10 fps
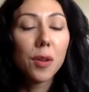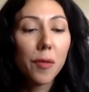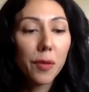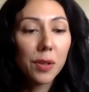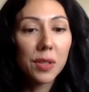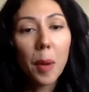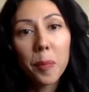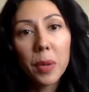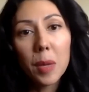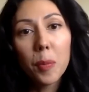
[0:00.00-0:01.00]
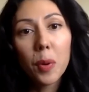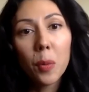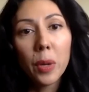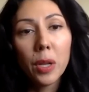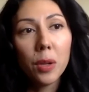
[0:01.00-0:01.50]
So for some
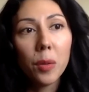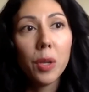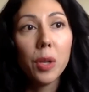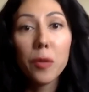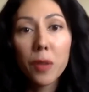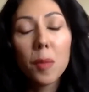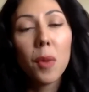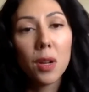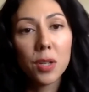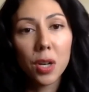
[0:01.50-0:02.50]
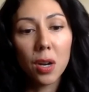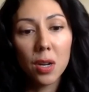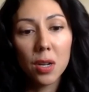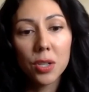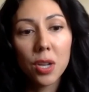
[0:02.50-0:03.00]
people, we knew we knew for the
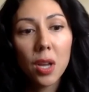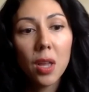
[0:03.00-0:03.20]
montage